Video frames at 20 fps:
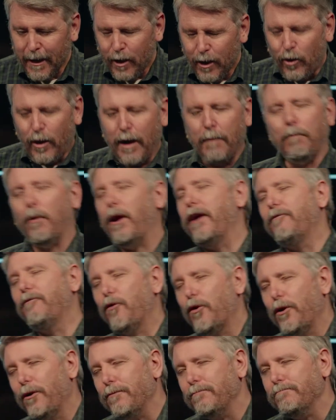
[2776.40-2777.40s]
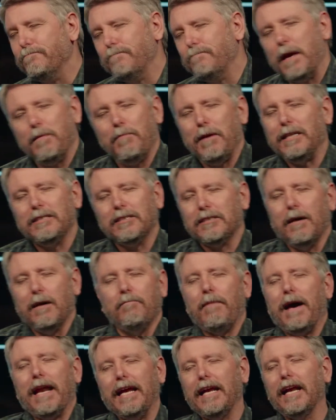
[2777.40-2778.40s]
Lord, I pray for maybe
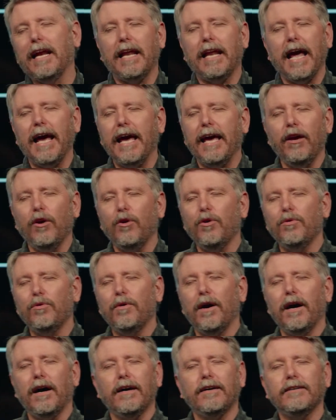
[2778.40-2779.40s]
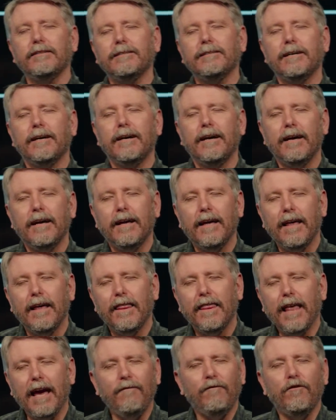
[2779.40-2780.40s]
somebody today who
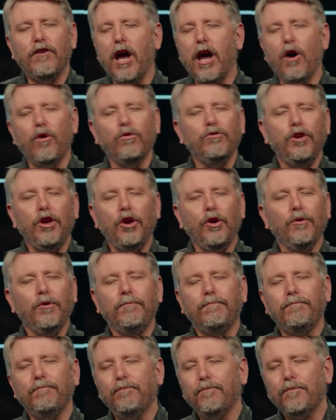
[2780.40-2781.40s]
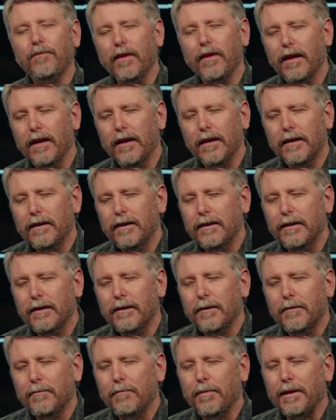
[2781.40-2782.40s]
they've known you,
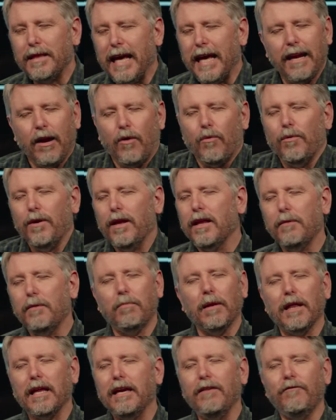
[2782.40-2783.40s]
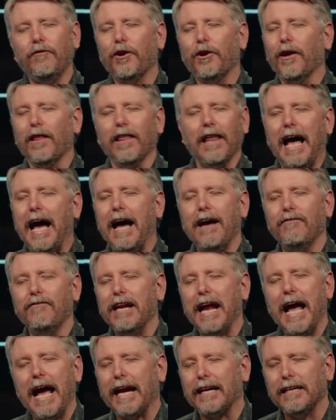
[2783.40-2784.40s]
but they don't really believe you're alive
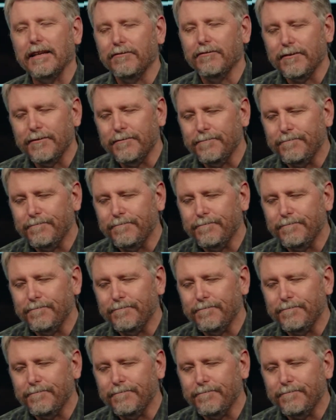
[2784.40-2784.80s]
and active.